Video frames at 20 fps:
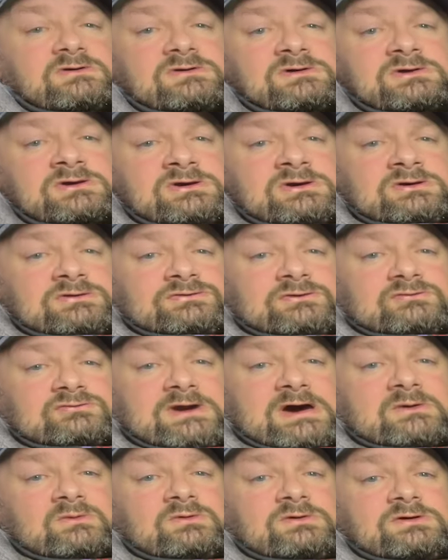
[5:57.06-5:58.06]
uh, the
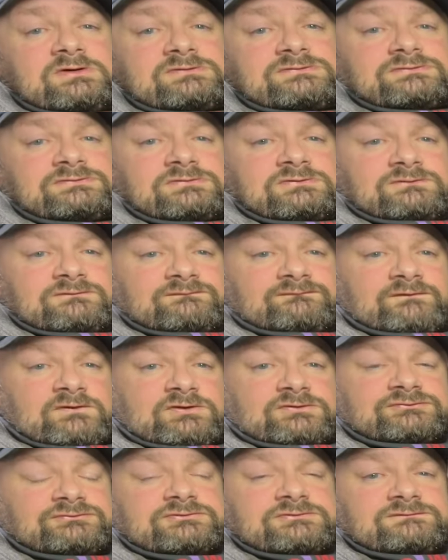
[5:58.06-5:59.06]
Ratworks
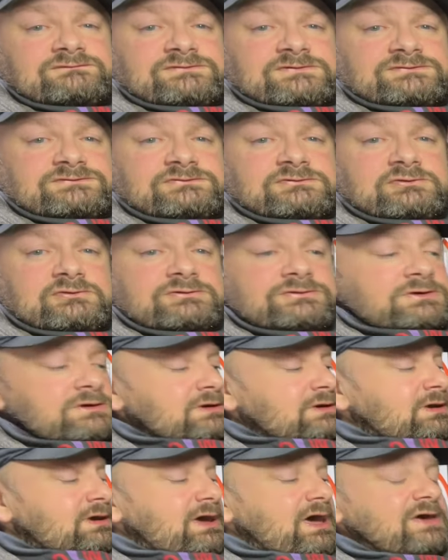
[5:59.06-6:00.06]
version of this gun
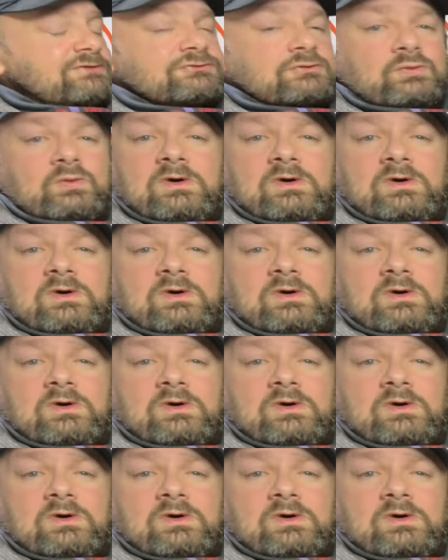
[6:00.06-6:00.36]
has a